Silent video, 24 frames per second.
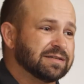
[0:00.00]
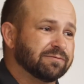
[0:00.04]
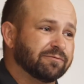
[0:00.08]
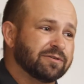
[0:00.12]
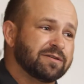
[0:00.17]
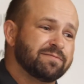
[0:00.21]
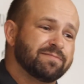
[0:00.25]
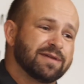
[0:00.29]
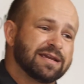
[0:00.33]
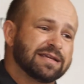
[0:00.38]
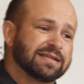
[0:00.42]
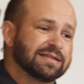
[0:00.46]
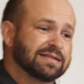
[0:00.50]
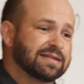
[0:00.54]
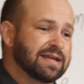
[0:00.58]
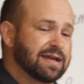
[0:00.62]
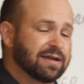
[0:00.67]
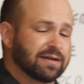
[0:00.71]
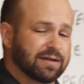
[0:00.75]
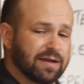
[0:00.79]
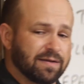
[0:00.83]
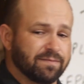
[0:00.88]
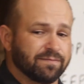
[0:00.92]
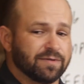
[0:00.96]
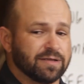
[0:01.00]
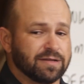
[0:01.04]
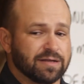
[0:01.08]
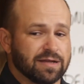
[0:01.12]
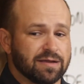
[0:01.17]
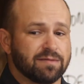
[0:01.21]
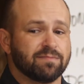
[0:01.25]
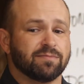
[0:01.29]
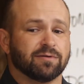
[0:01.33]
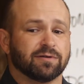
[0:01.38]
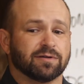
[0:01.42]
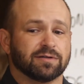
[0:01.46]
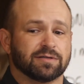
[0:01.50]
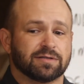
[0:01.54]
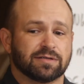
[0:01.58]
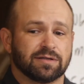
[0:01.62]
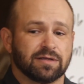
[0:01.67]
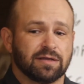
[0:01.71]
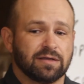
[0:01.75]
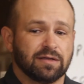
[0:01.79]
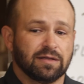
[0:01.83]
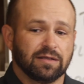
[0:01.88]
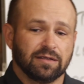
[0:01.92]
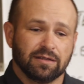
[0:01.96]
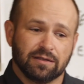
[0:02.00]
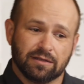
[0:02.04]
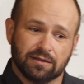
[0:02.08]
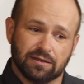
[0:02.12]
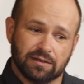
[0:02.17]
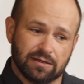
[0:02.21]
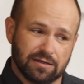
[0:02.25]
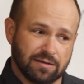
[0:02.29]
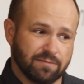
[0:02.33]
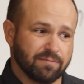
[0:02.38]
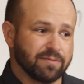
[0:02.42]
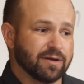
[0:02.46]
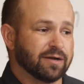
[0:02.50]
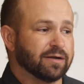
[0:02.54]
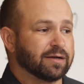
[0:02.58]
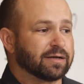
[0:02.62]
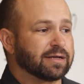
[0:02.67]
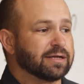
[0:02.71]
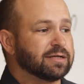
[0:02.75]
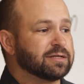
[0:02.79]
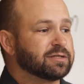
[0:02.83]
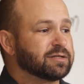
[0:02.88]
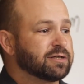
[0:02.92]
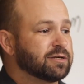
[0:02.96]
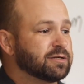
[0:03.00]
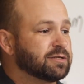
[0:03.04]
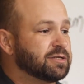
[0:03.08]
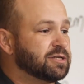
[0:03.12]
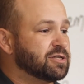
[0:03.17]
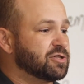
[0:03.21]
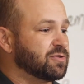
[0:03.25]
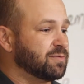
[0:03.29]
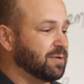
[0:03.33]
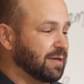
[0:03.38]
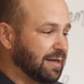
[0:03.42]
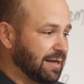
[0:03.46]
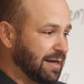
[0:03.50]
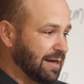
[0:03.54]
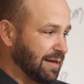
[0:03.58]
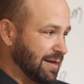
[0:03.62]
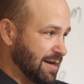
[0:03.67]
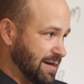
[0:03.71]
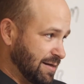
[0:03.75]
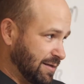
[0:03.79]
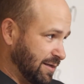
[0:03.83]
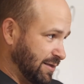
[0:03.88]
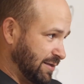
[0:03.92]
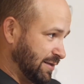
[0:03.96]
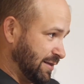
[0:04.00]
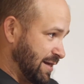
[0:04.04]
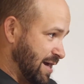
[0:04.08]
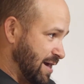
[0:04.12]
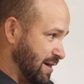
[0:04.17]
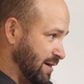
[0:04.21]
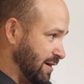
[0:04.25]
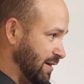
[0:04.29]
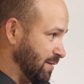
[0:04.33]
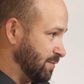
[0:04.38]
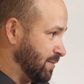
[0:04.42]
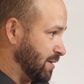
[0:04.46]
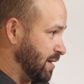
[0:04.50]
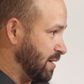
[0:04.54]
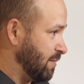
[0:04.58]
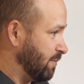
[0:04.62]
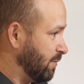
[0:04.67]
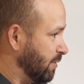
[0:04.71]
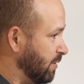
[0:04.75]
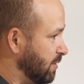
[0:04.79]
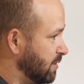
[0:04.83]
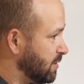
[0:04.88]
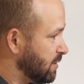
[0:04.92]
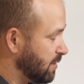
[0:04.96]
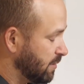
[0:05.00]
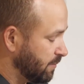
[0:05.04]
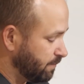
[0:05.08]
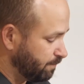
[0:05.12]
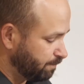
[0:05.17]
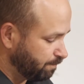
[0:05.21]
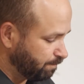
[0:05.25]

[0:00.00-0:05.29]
and we may stack up the numbers, and American churches really like to stack up numbers.